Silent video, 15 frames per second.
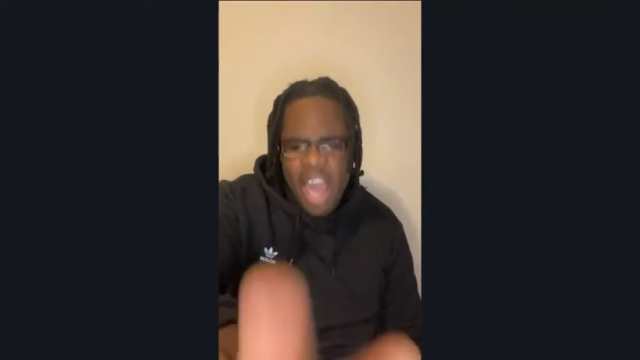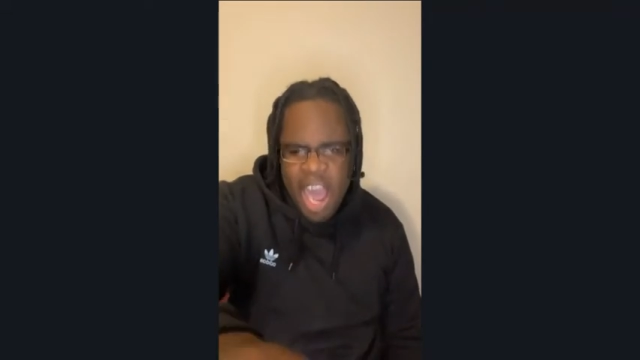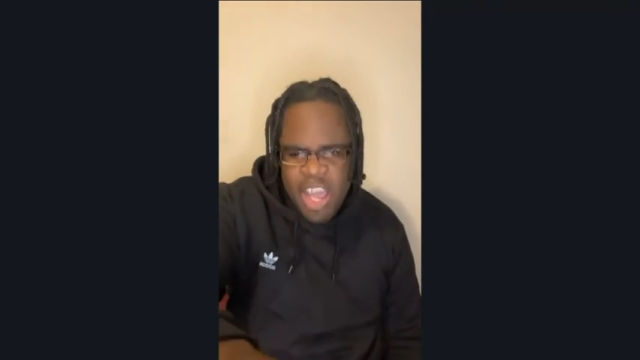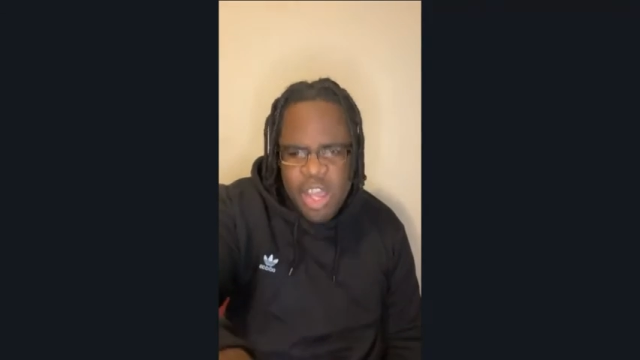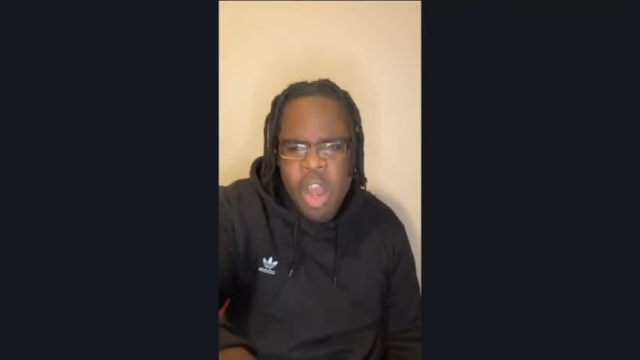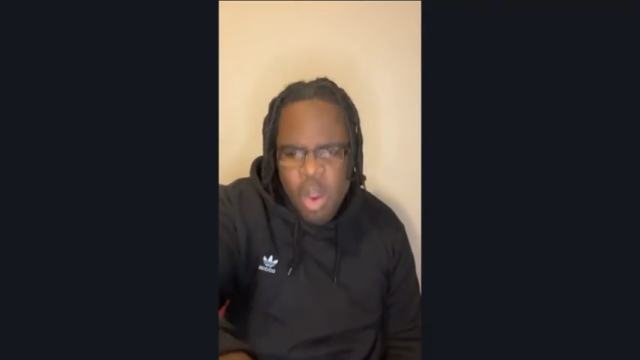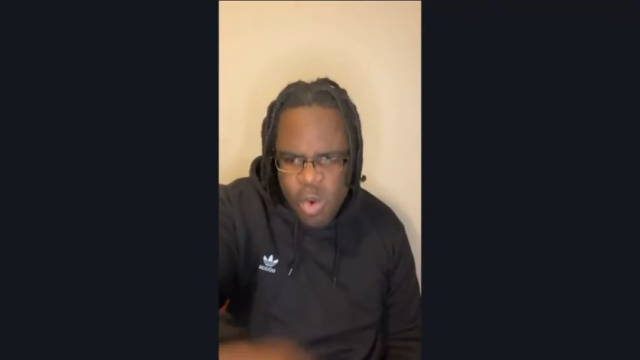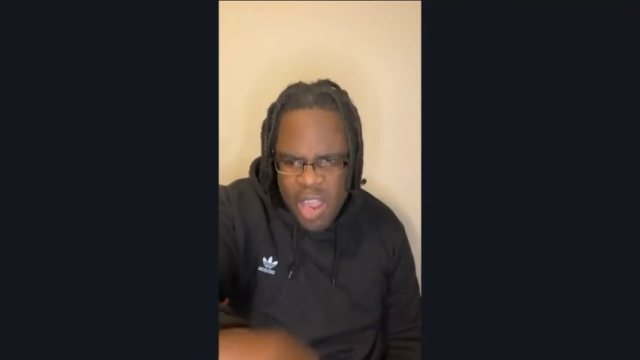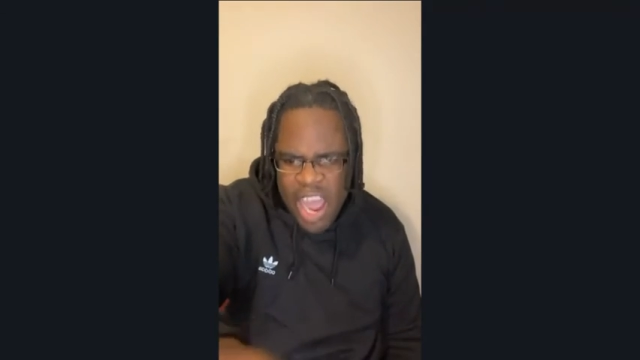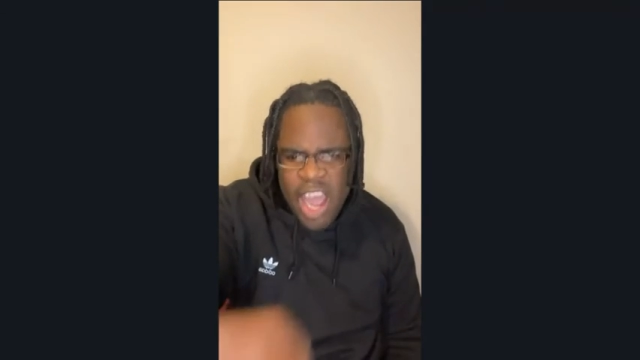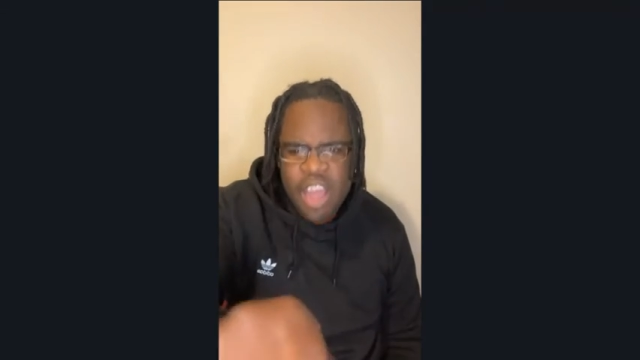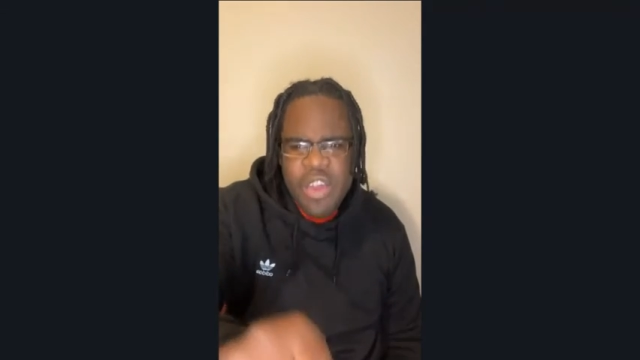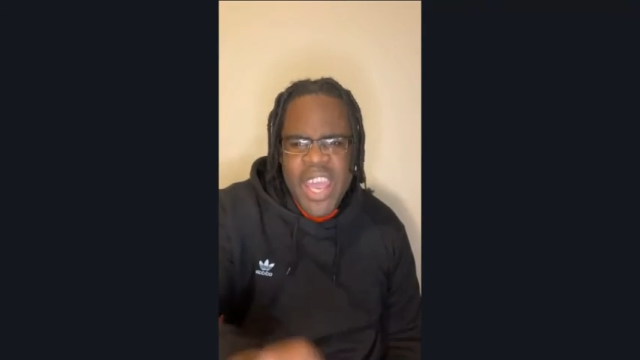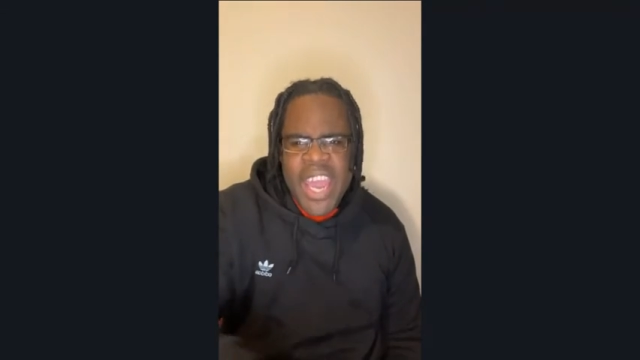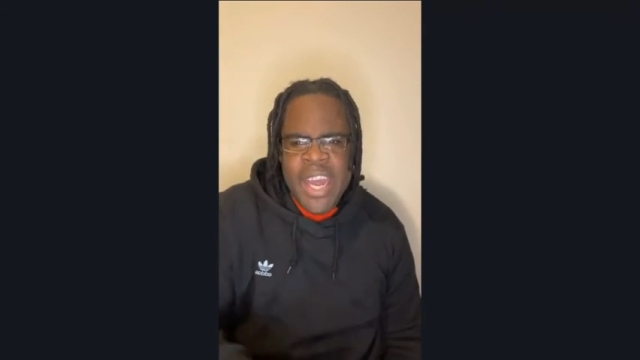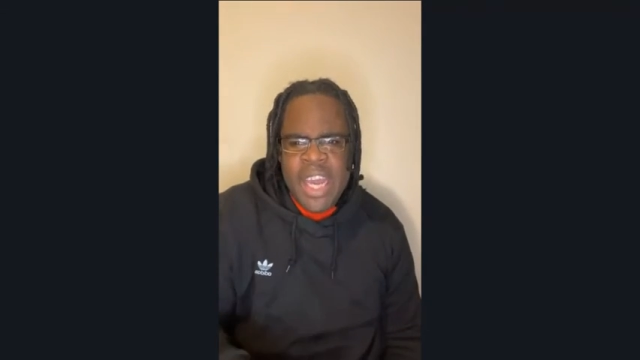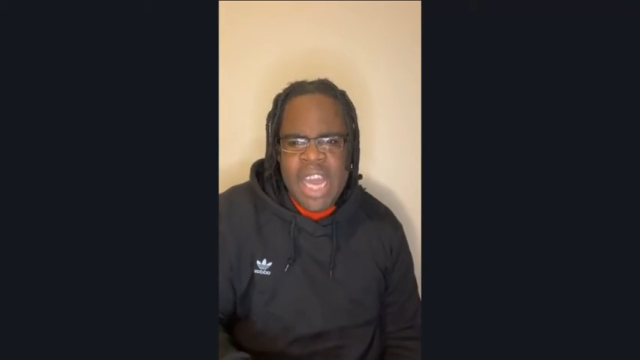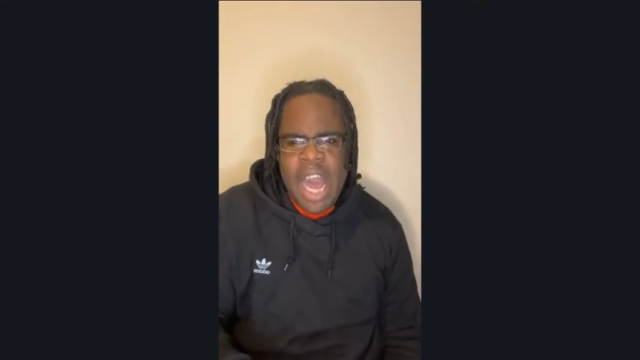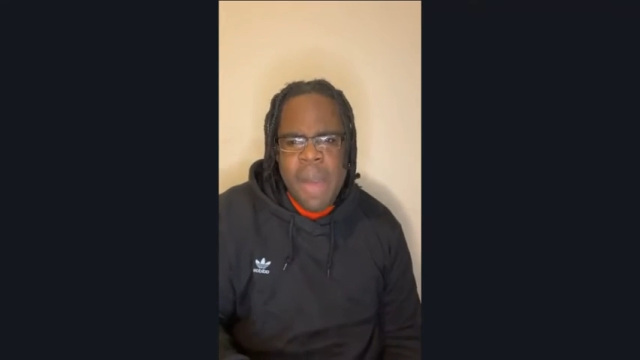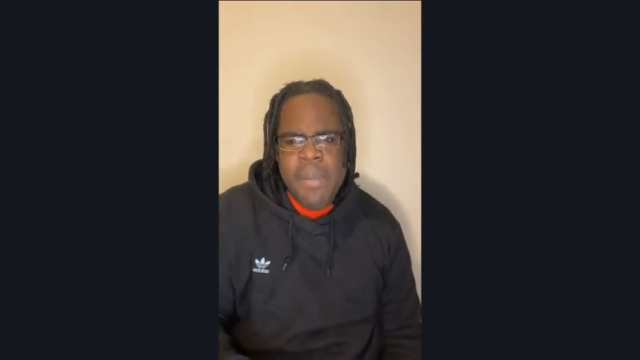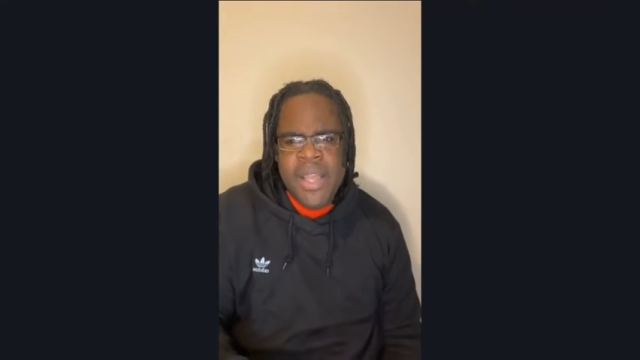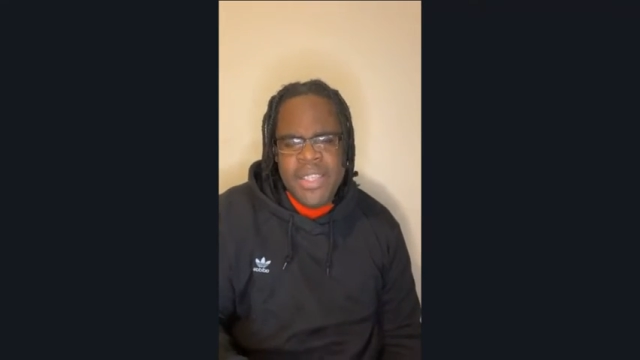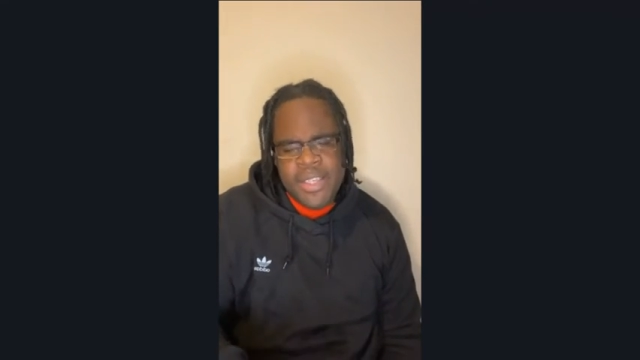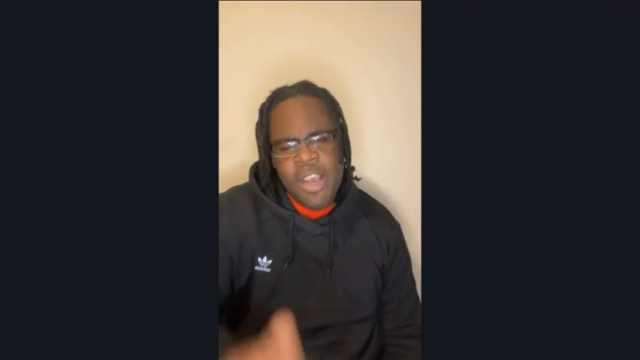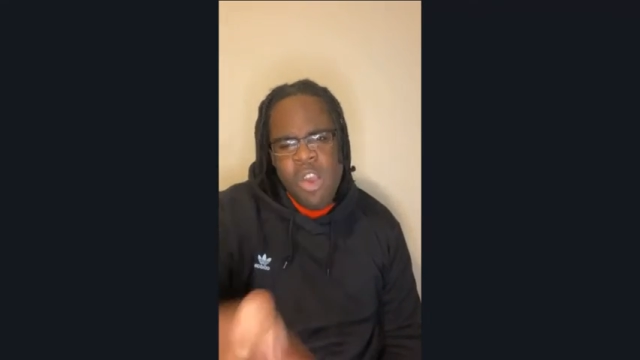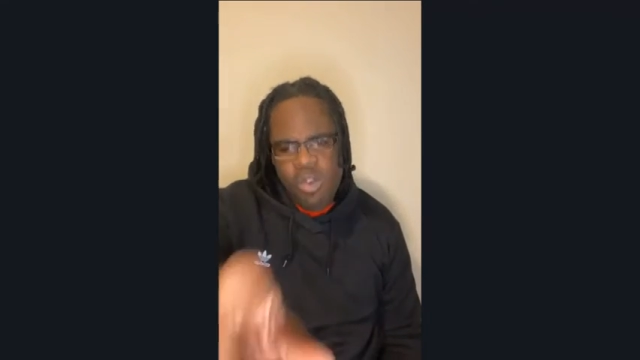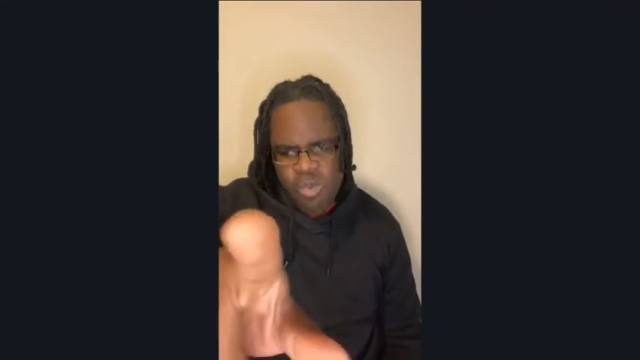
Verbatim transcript: Are you are you in the comments?